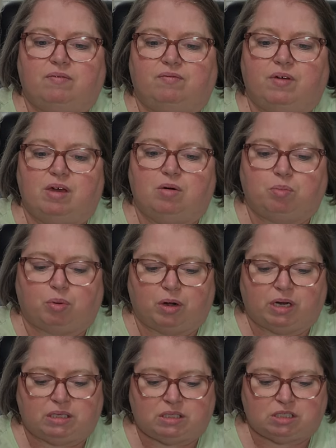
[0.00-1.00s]
feel
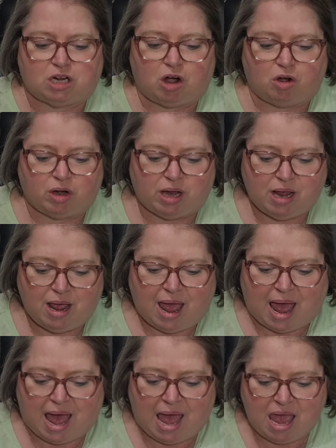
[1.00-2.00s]
pretty sturdy.
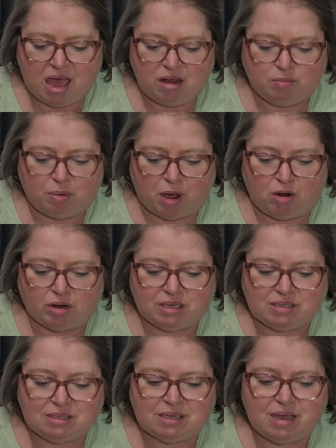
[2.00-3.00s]
I had bought
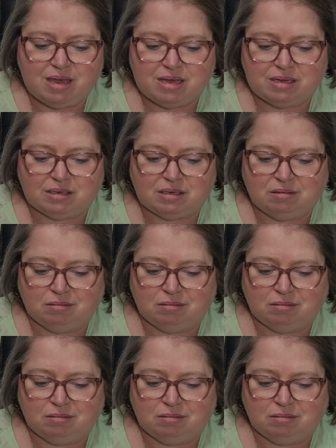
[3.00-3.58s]
a set,